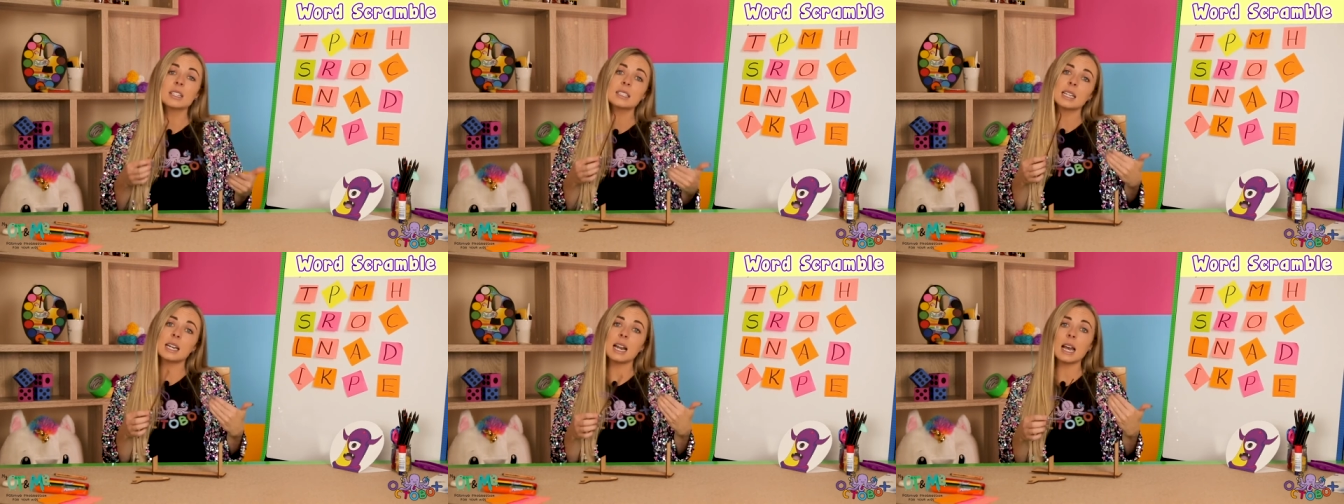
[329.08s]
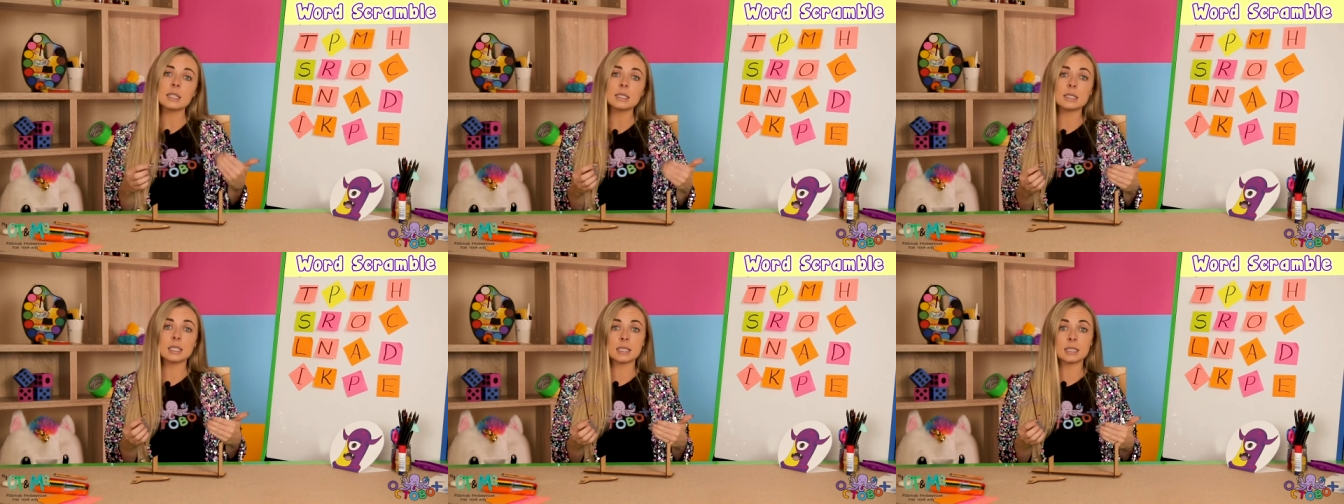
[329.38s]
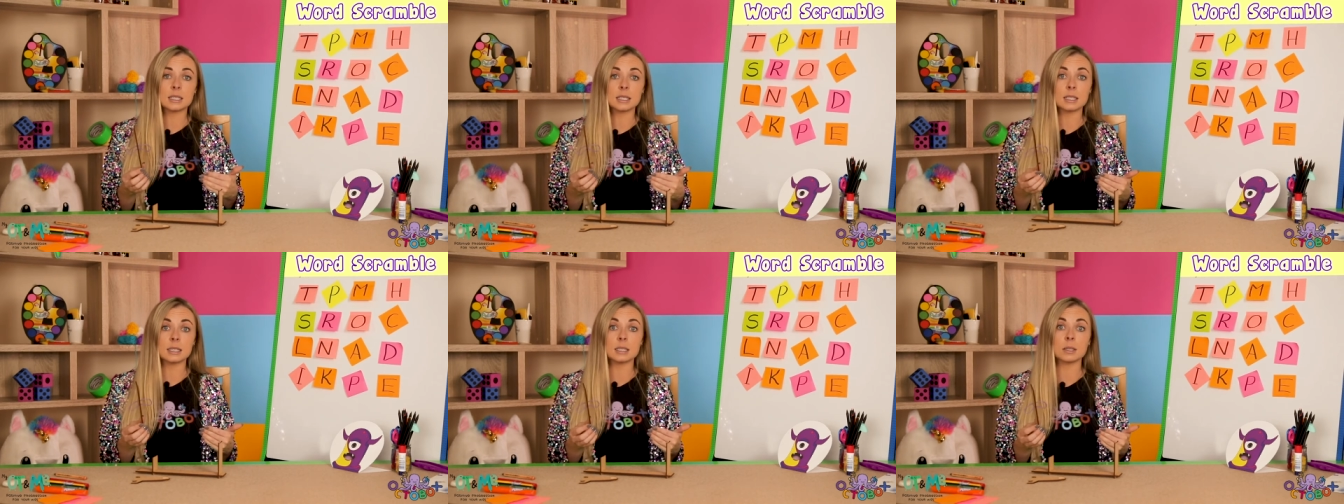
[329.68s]
because
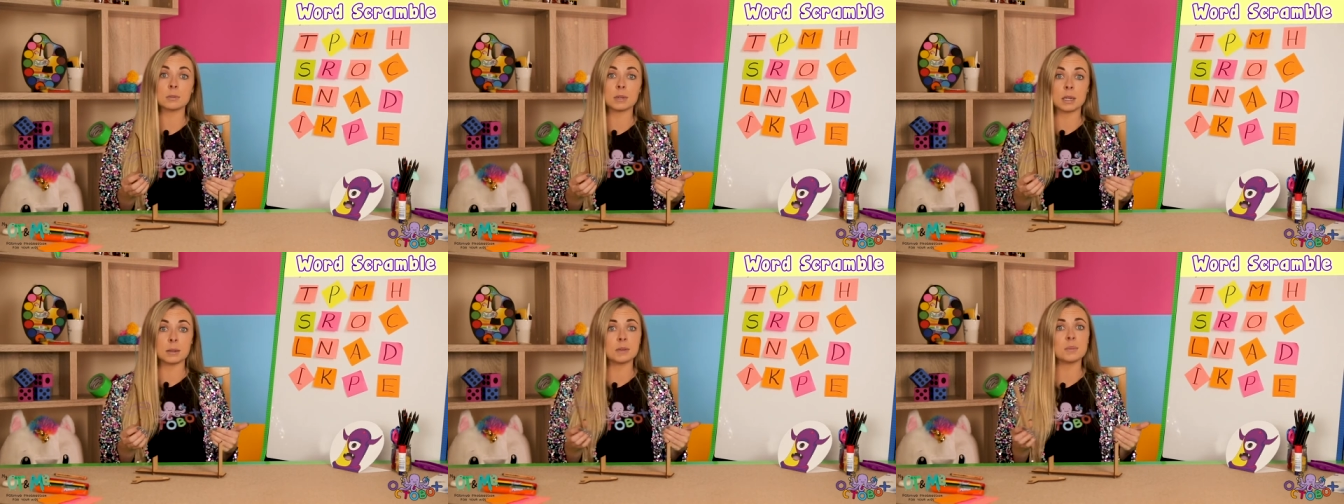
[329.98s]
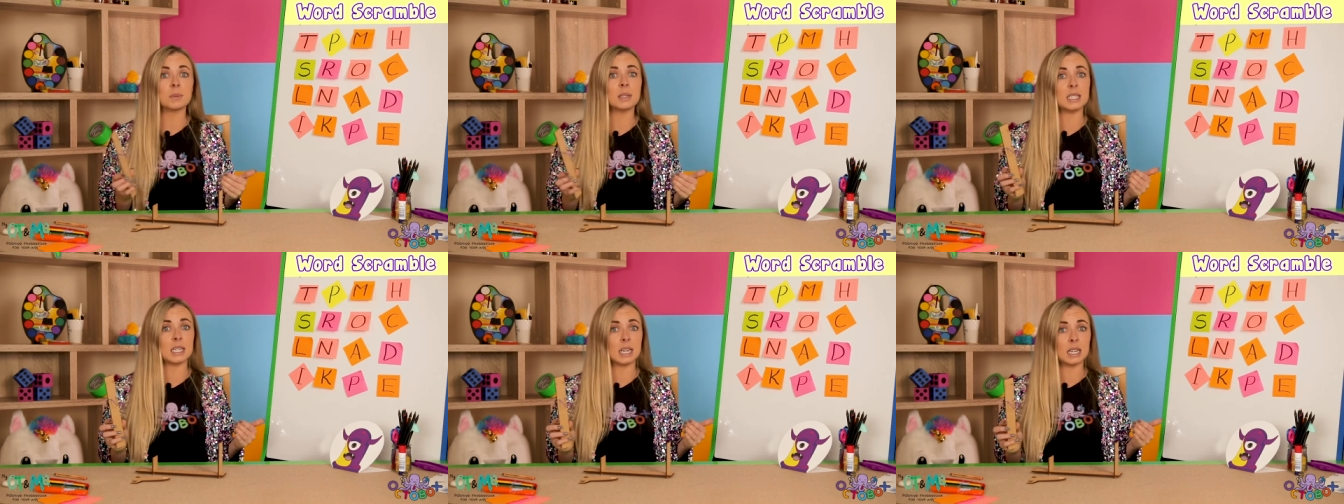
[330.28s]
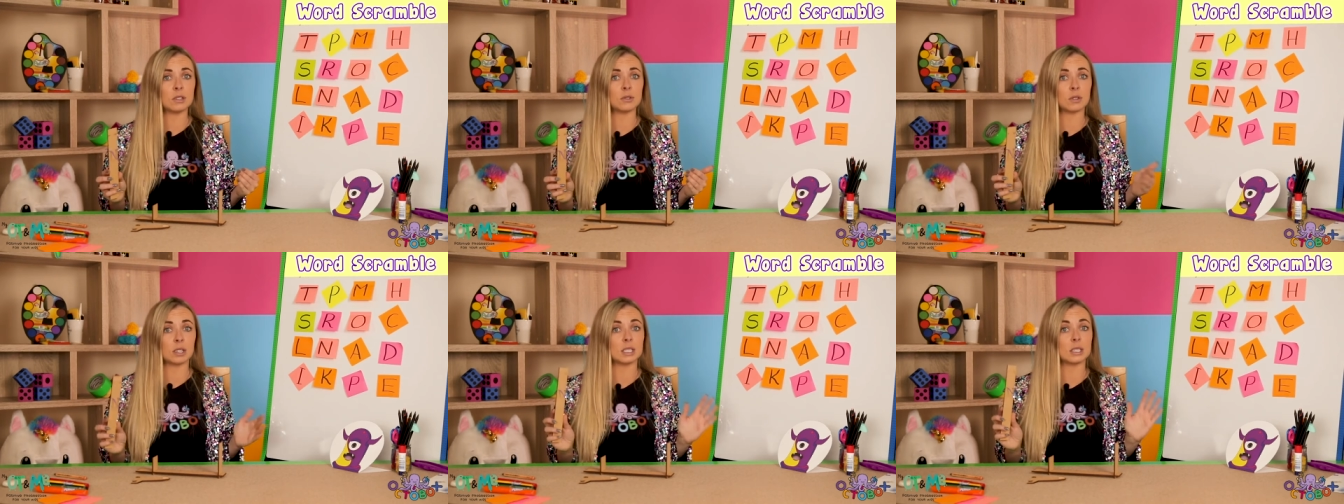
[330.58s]
elastics can sometimes be
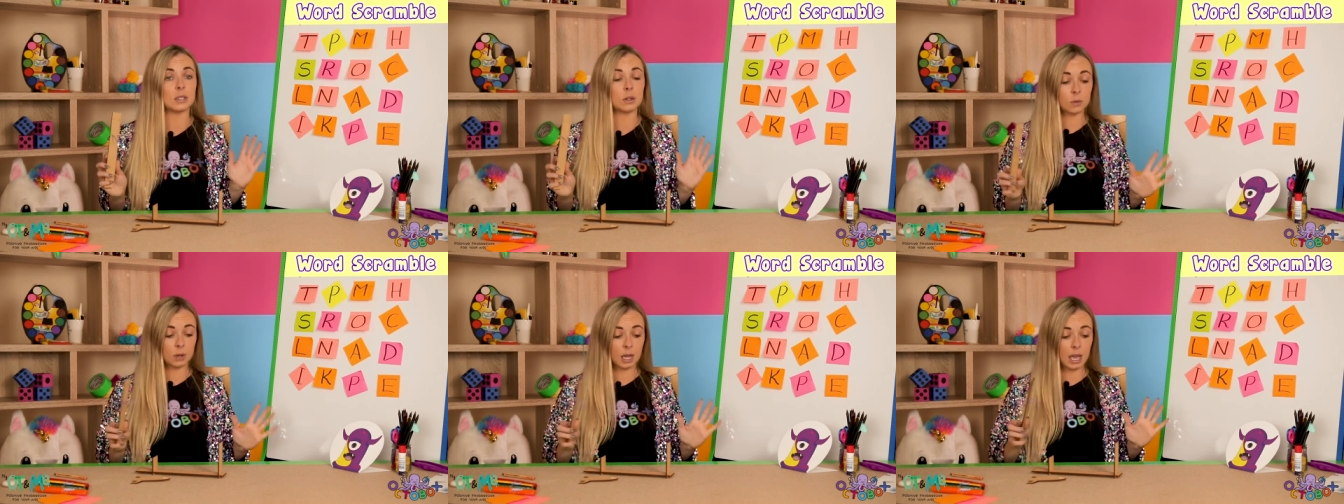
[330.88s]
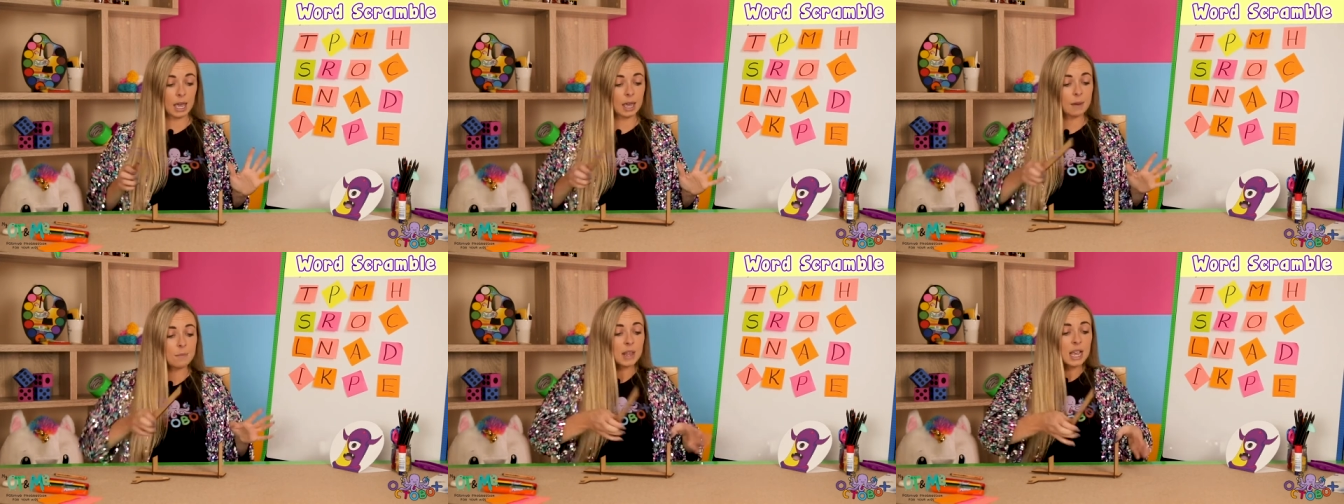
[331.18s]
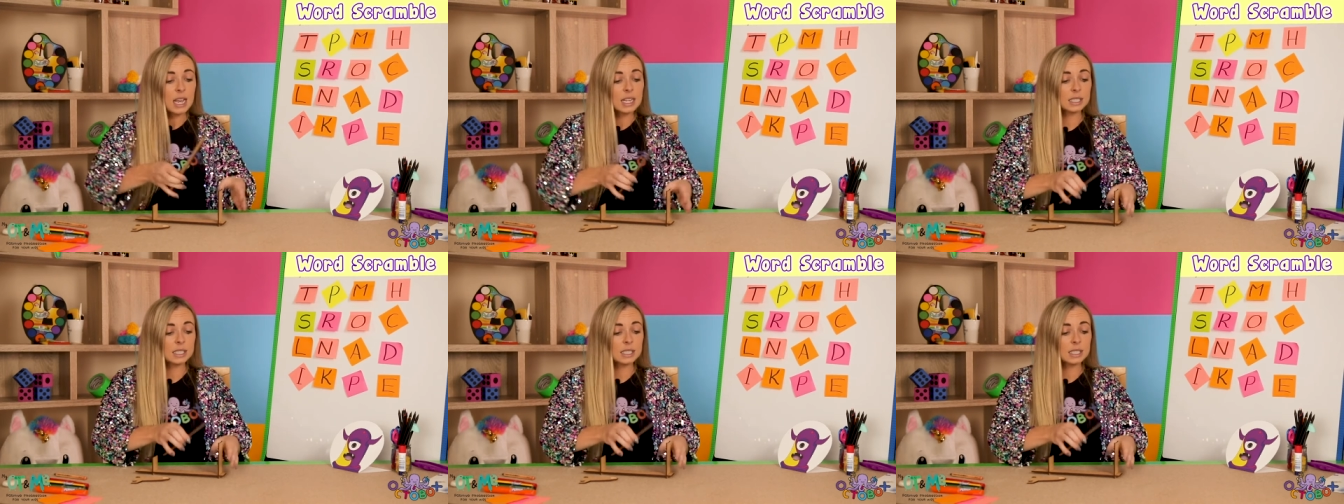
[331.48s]
dangerous, okay?